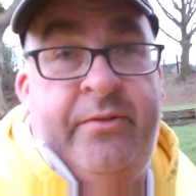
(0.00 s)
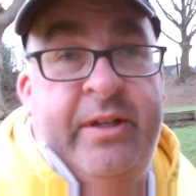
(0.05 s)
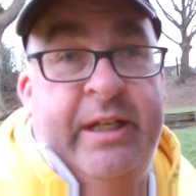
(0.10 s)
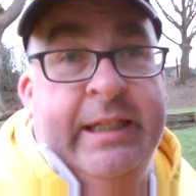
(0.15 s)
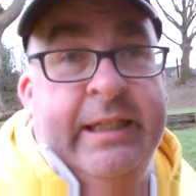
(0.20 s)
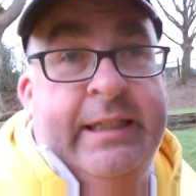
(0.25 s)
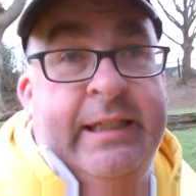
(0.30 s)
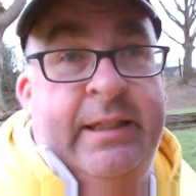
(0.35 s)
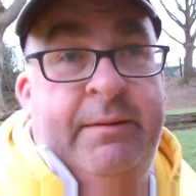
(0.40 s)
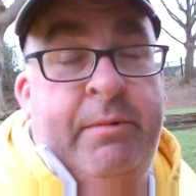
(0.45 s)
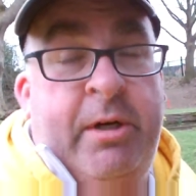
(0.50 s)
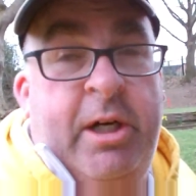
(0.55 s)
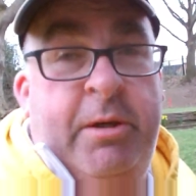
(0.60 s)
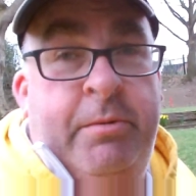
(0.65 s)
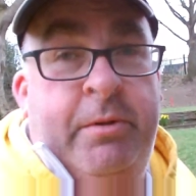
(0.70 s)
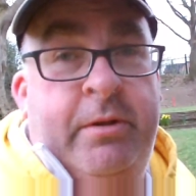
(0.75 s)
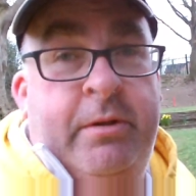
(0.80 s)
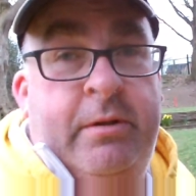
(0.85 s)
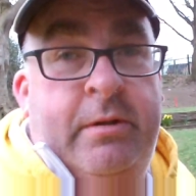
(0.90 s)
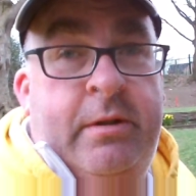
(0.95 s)
think, at the
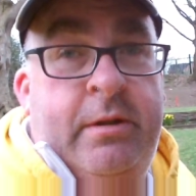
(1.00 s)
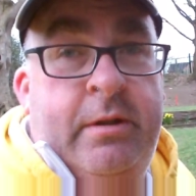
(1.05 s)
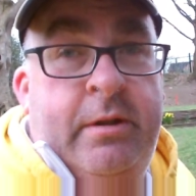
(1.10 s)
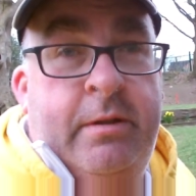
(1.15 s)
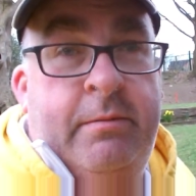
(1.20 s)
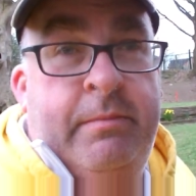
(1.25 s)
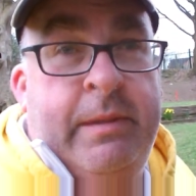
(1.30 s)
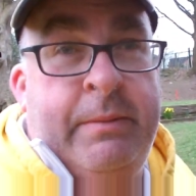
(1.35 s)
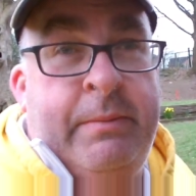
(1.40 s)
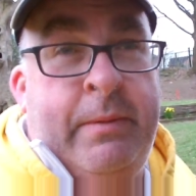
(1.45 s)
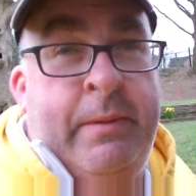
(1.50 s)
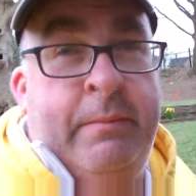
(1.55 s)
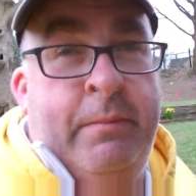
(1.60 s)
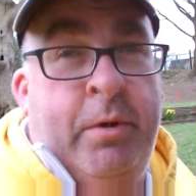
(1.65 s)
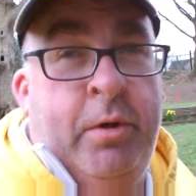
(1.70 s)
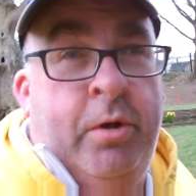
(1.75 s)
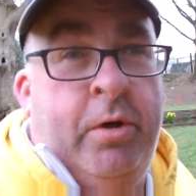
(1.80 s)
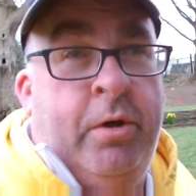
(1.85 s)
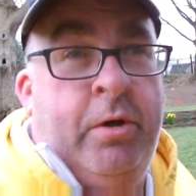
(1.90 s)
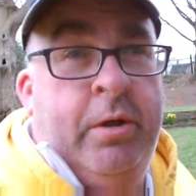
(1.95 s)
moment. Maybe a bit
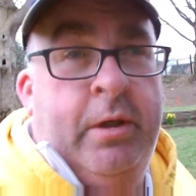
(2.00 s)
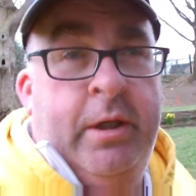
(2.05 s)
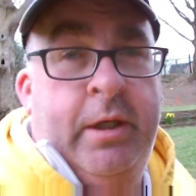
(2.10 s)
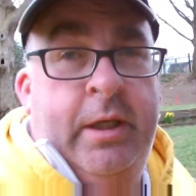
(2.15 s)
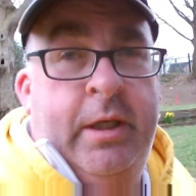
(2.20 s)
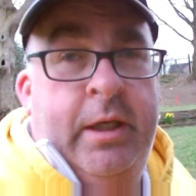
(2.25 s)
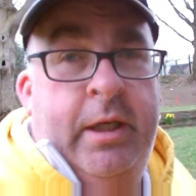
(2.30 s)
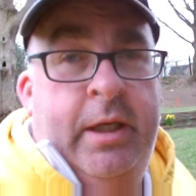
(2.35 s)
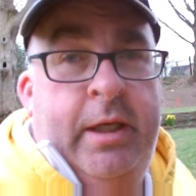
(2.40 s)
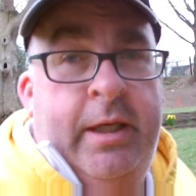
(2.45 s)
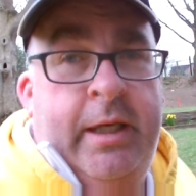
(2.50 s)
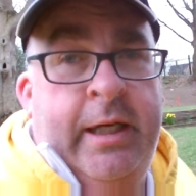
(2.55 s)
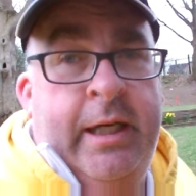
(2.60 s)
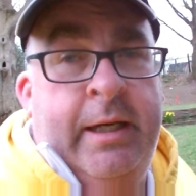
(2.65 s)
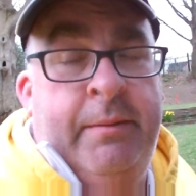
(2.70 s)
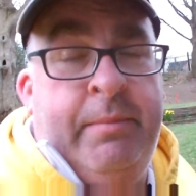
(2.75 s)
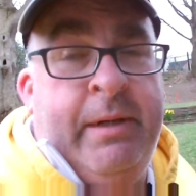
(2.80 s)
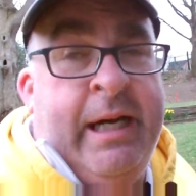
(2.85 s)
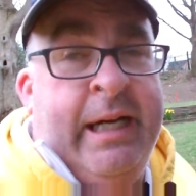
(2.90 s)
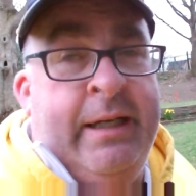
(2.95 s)
more.
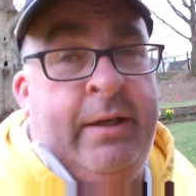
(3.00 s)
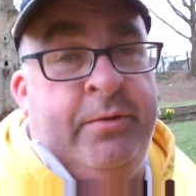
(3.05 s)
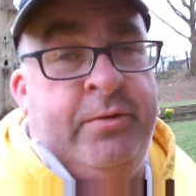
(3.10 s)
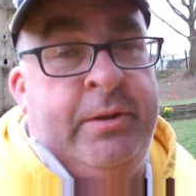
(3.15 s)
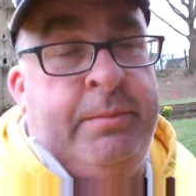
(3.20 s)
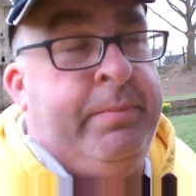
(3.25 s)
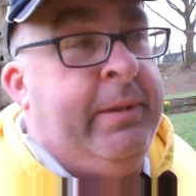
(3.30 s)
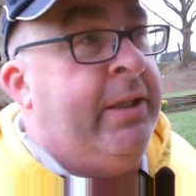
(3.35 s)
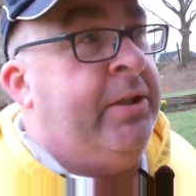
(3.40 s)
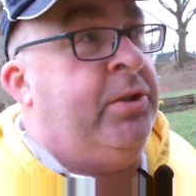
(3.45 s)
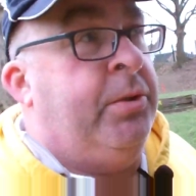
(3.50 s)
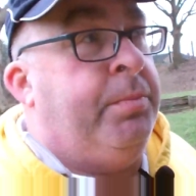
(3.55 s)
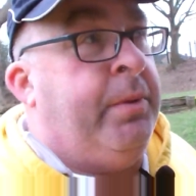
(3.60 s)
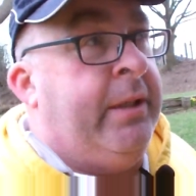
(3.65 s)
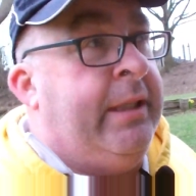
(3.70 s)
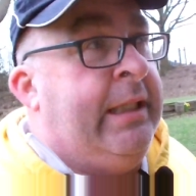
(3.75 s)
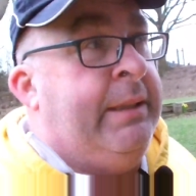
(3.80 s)
But I obviously picked this up on